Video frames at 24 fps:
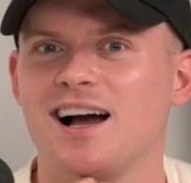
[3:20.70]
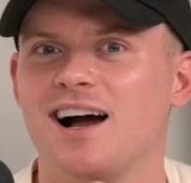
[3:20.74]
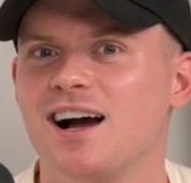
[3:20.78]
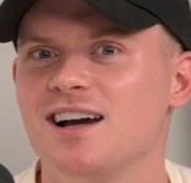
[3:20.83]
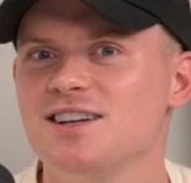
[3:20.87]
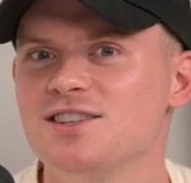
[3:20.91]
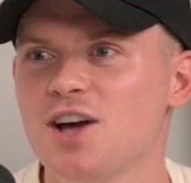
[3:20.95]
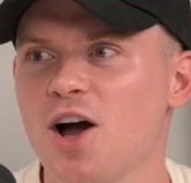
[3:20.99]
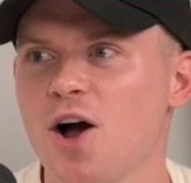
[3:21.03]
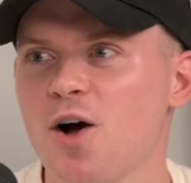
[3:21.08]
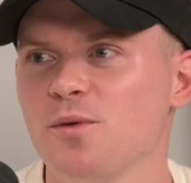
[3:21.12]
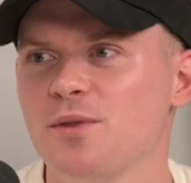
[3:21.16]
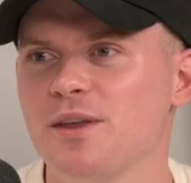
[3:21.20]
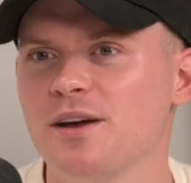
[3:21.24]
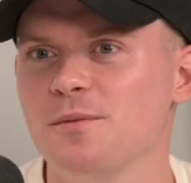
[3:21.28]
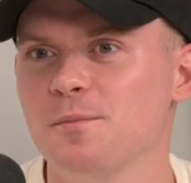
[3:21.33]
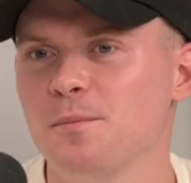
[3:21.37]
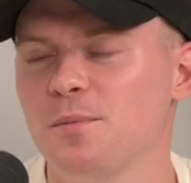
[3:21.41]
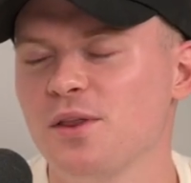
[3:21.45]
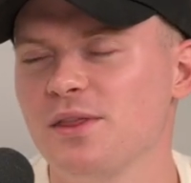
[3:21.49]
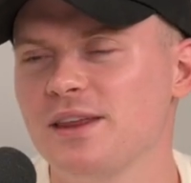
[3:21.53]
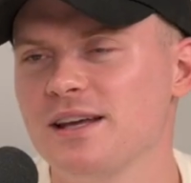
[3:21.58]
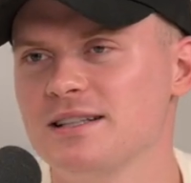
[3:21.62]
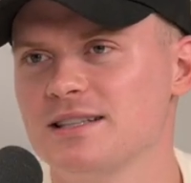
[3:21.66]
I know,
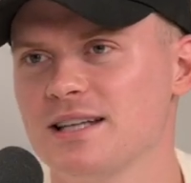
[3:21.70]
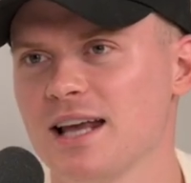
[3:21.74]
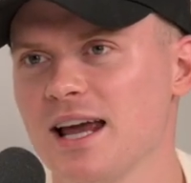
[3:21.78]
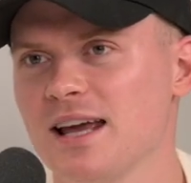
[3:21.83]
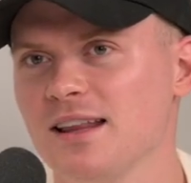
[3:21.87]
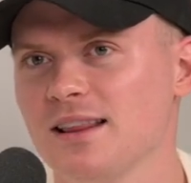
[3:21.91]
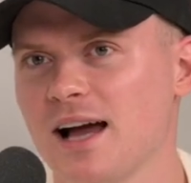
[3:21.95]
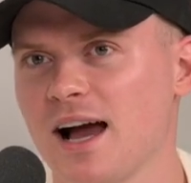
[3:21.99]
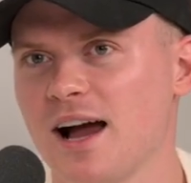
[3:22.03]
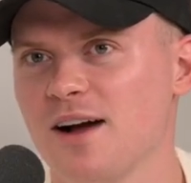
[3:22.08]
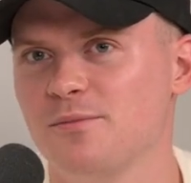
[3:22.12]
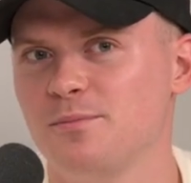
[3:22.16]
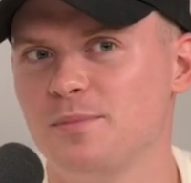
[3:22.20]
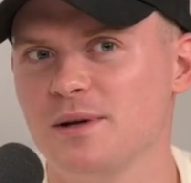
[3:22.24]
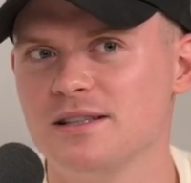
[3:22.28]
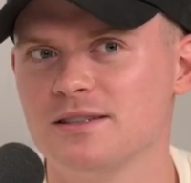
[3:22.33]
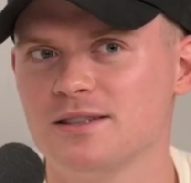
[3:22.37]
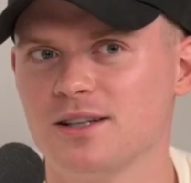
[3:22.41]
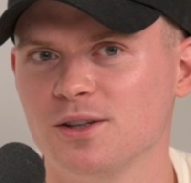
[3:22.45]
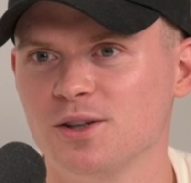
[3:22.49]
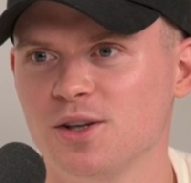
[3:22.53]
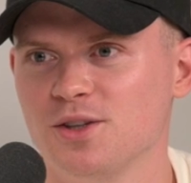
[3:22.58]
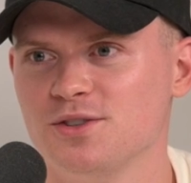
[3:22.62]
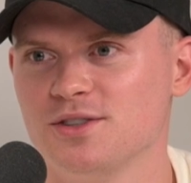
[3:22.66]
but they say like I've been
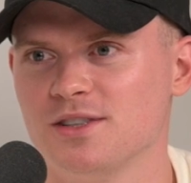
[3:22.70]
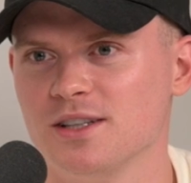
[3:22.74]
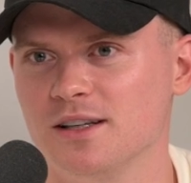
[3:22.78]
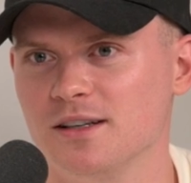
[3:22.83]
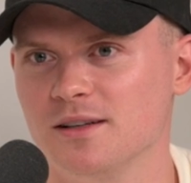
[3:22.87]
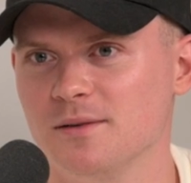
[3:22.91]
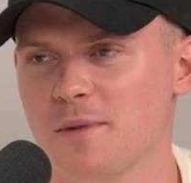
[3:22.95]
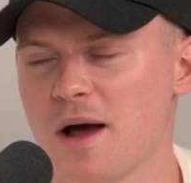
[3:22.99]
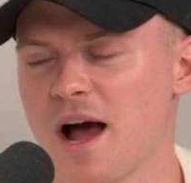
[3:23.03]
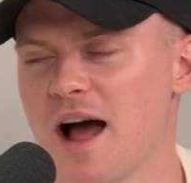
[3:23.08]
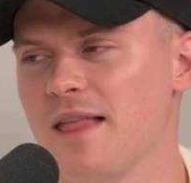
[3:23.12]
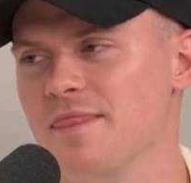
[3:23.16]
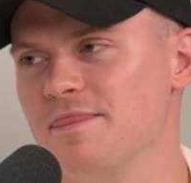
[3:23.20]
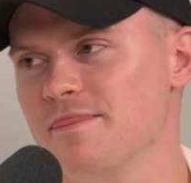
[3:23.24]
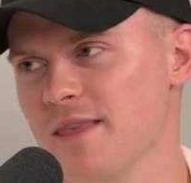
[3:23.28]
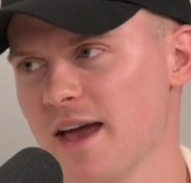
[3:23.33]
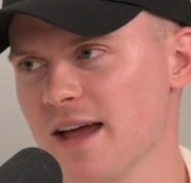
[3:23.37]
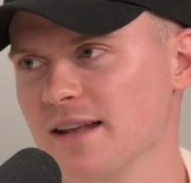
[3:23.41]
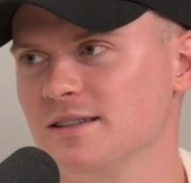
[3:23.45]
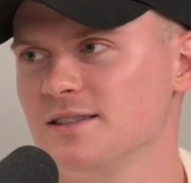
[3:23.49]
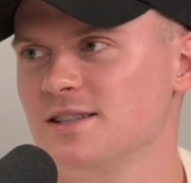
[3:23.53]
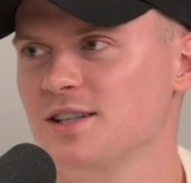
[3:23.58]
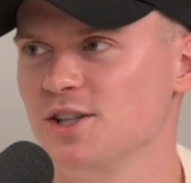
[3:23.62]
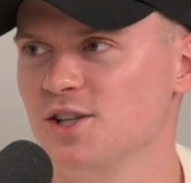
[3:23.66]
to London and
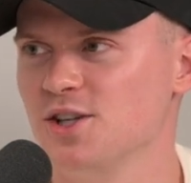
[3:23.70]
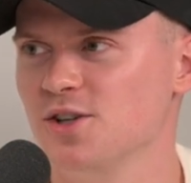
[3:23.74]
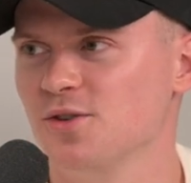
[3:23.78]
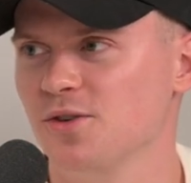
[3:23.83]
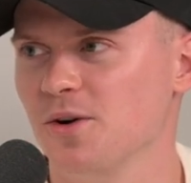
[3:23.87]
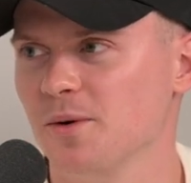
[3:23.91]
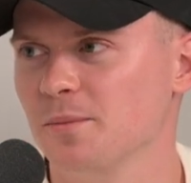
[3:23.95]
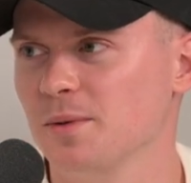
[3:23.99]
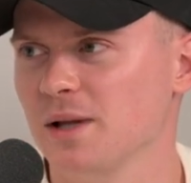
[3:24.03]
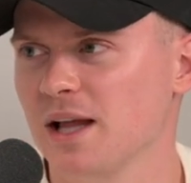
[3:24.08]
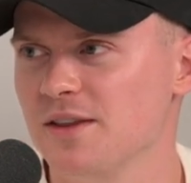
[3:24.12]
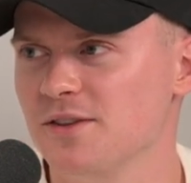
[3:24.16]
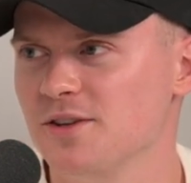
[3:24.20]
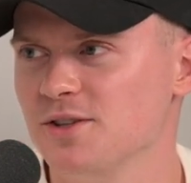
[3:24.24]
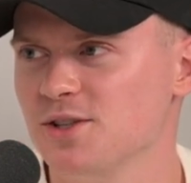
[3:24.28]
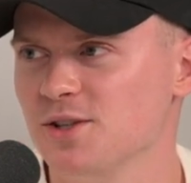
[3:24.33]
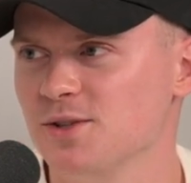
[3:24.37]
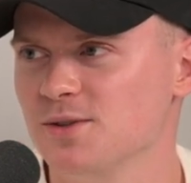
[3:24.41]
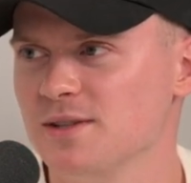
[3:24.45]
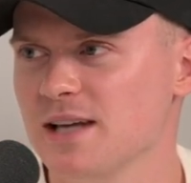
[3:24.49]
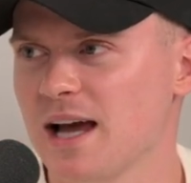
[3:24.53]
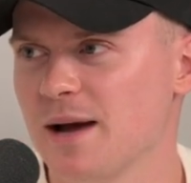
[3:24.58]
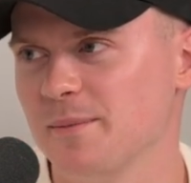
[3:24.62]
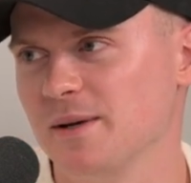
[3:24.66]
then to Europe, like the
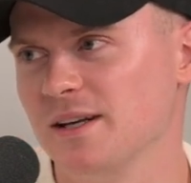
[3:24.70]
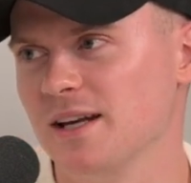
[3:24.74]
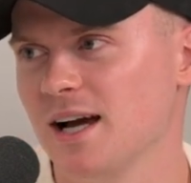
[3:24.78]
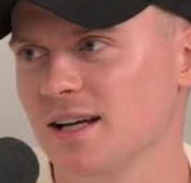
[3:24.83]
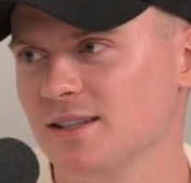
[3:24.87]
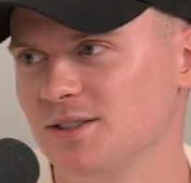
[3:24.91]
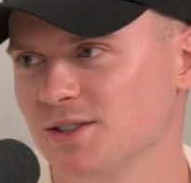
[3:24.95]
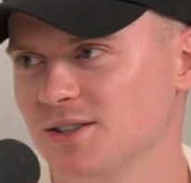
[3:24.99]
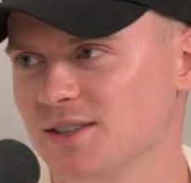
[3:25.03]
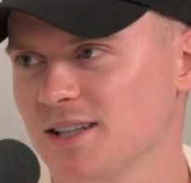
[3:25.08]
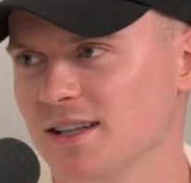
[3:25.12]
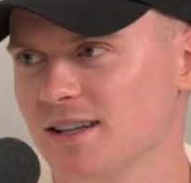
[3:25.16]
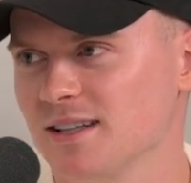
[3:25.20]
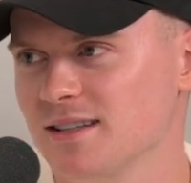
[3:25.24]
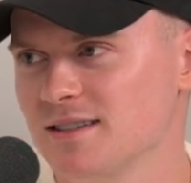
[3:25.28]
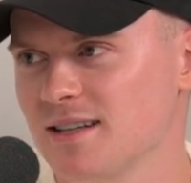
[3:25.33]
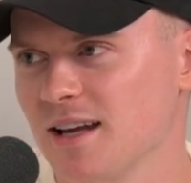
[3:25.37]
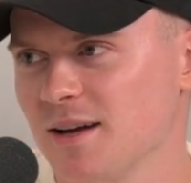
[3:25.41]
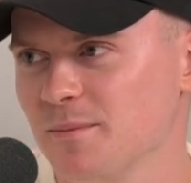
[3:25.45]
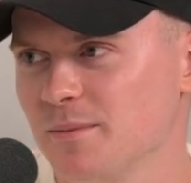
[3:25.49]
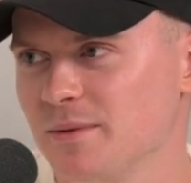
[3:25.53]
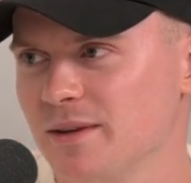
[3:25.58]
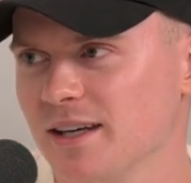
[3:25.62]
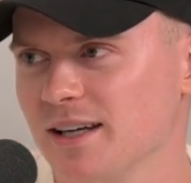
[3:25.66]
two. I mean, I just did the
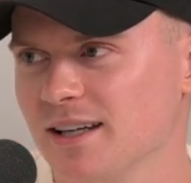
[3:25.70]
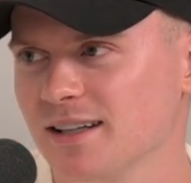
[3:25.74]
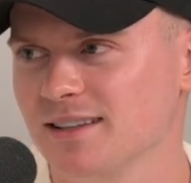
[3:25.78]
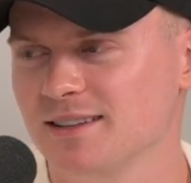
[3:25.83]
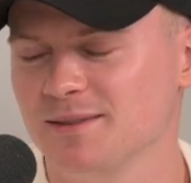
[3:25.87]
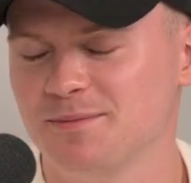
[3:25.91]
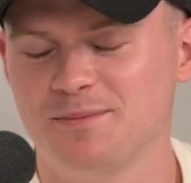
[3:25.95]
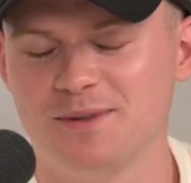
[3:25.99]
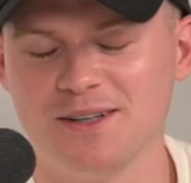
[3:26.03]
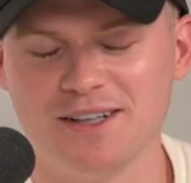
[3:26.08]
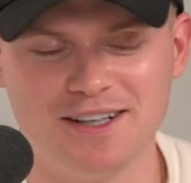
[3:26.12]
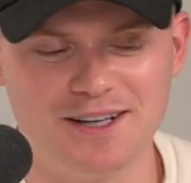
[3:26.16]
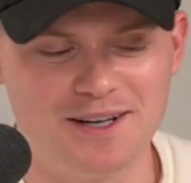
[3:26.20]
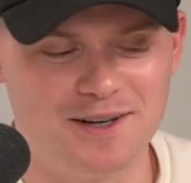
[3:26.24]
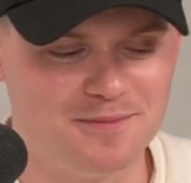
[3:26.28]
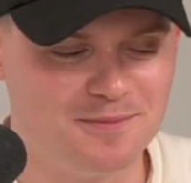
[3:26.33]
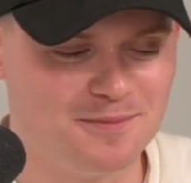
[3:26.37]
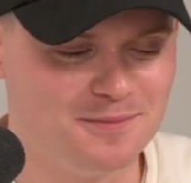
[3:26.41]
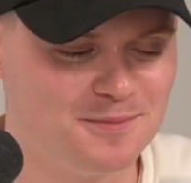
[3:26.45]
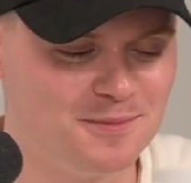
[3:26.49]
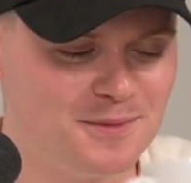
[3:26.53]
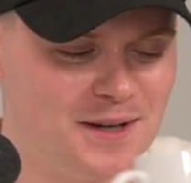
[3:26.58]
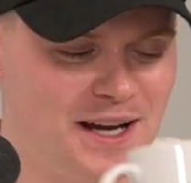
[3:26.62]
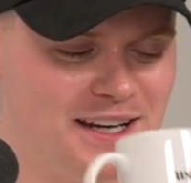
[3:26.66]
same thing, but um,
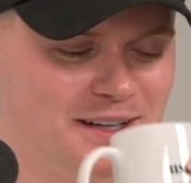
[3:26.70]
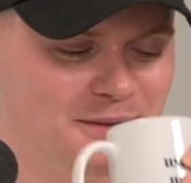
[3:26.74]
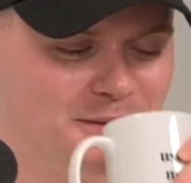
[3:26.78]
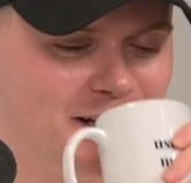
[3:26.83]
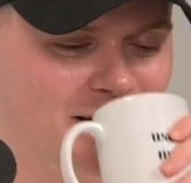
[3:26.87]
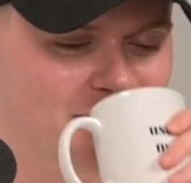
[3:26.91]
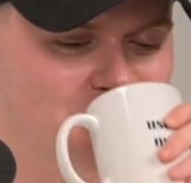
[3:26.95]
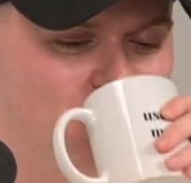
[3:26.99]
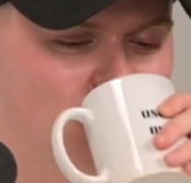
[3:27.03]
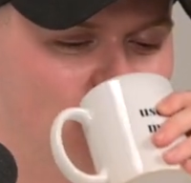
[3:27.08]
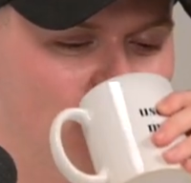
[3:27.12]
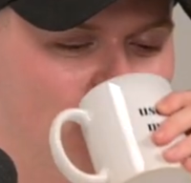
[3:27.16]
anyway.